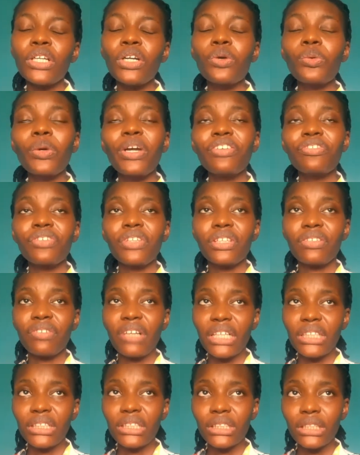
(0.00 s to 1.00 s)
we went for the
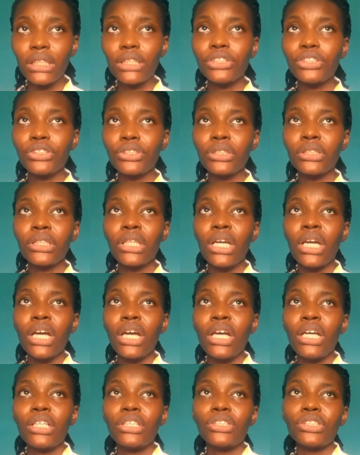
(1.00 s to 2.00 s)
vaccination
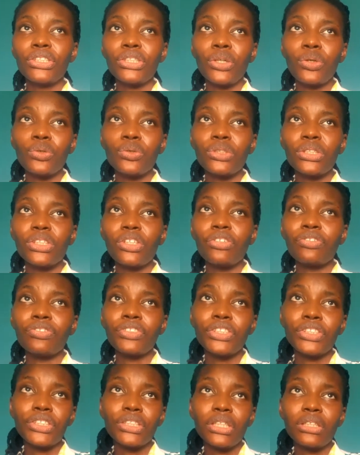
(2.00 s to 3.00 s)
so the
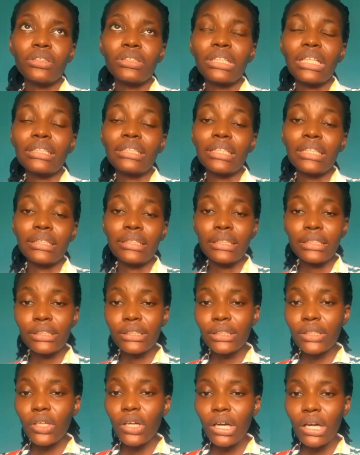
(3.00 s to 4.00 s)
officials attended to